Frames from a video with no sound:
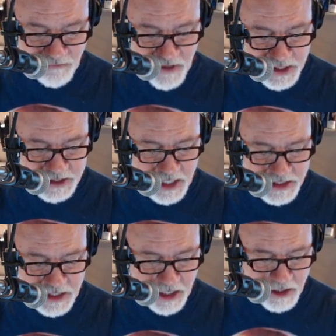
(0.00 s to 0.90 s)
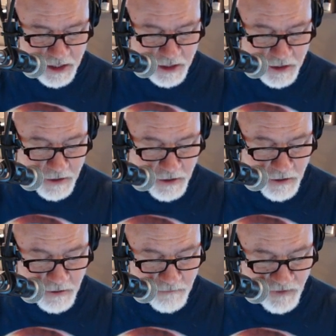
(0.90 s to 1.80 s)
the fist, says uh, Faust
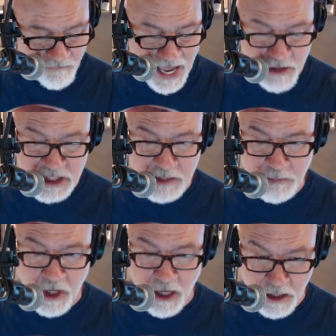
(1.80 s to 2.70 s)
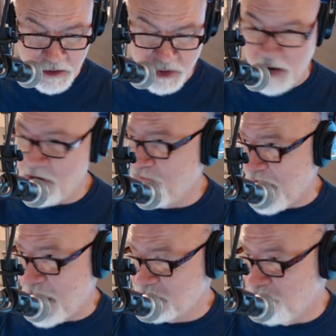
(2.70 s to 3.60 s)
Ball. Faust Ball. Gerry so,
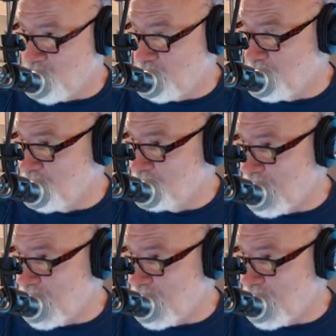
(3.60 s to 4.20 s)
Faust, the former Notre